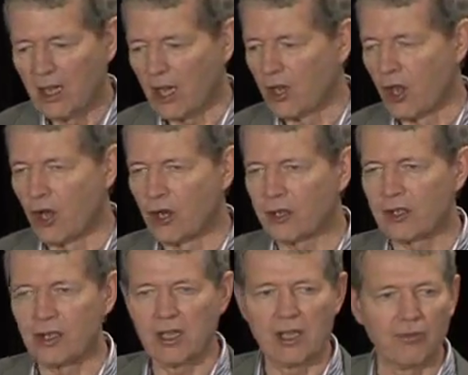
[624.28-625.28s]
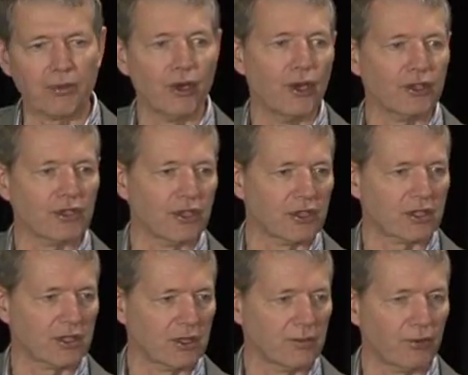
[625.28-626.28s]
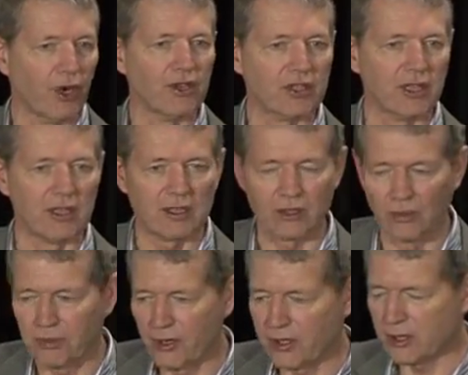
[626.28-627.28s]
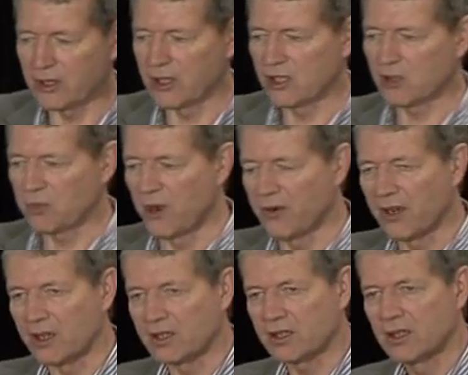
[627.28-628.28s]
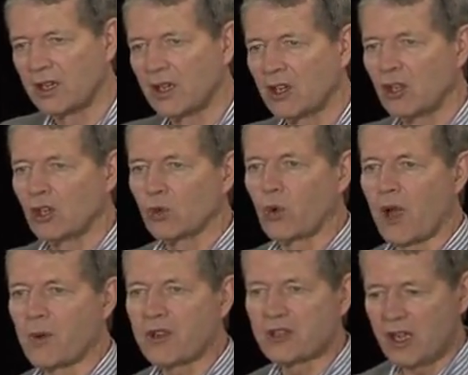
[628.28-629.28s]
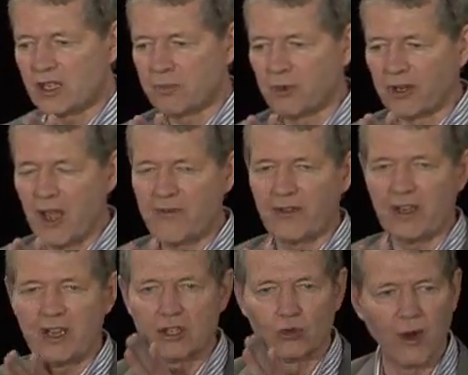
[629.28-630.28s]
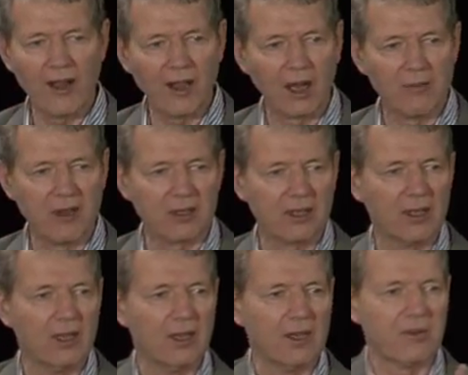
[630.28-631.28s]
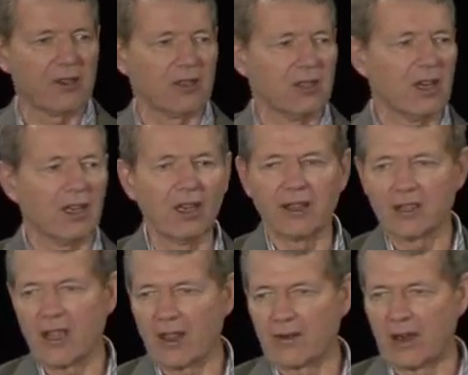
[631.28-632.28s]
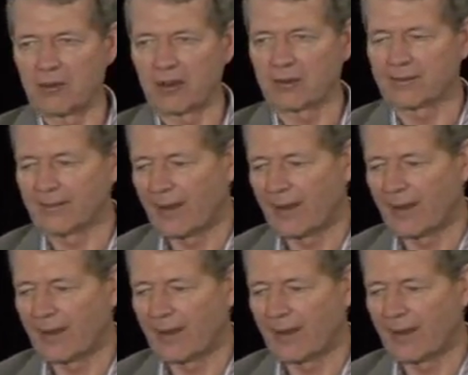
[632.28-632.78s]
along the purchase process or purchase experience where we tend to put effort into one element but neglect the other element.